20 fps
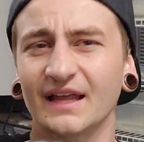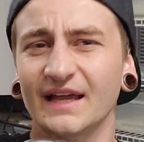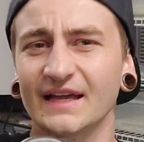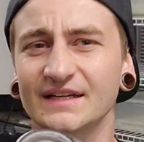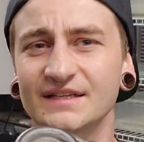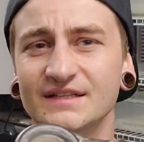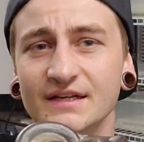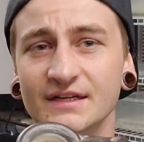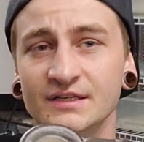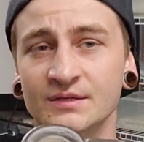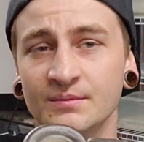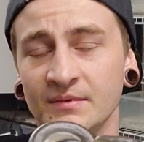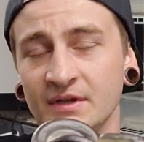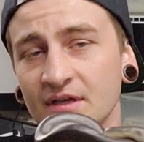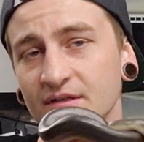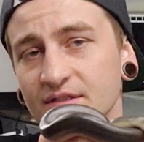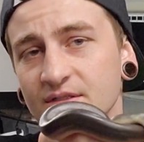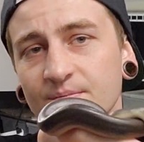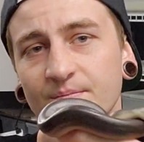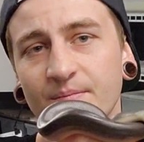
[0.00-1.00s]
like 6
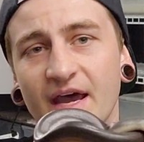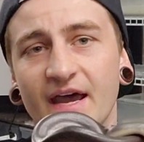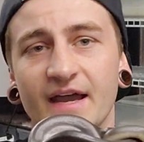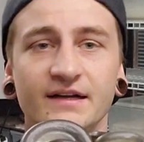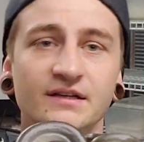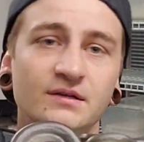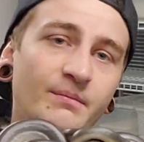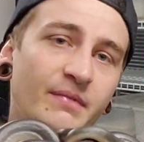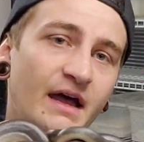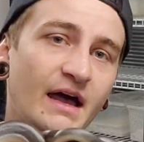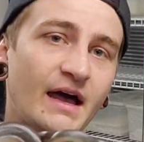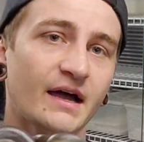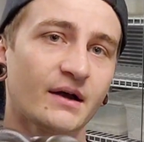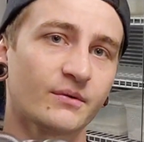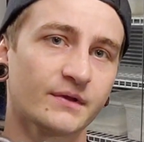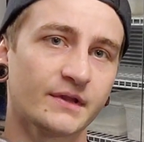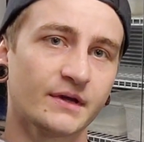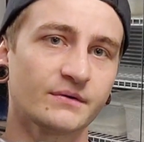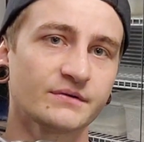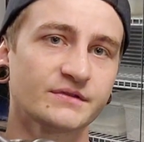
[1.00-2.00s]
meals back to back
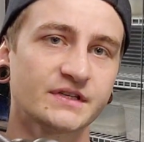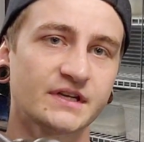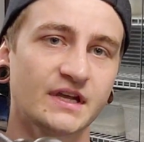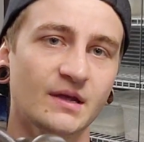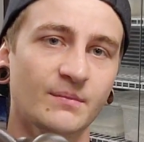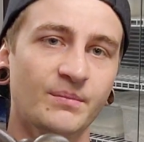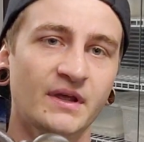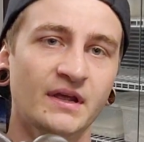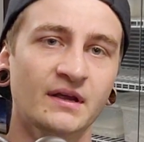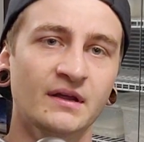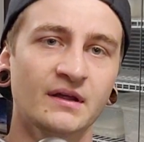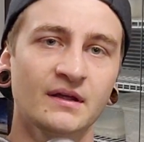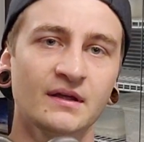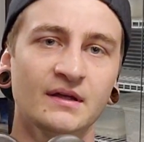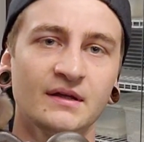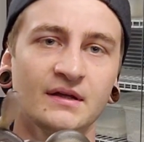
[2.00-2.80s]
without skipping,